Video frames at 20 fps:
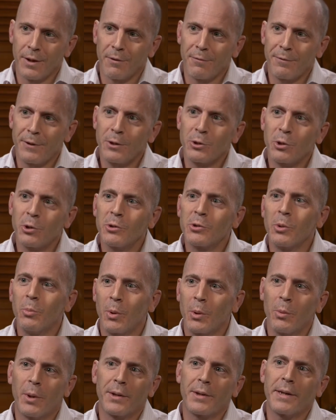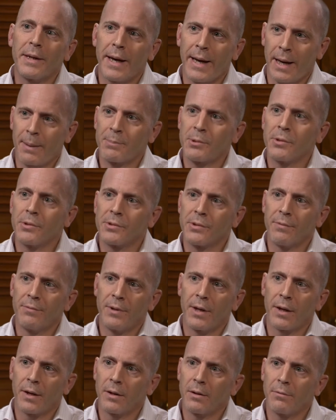features and we want the absence of
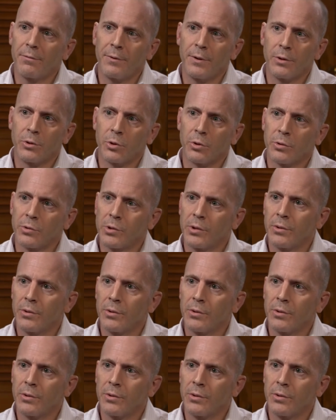negative features.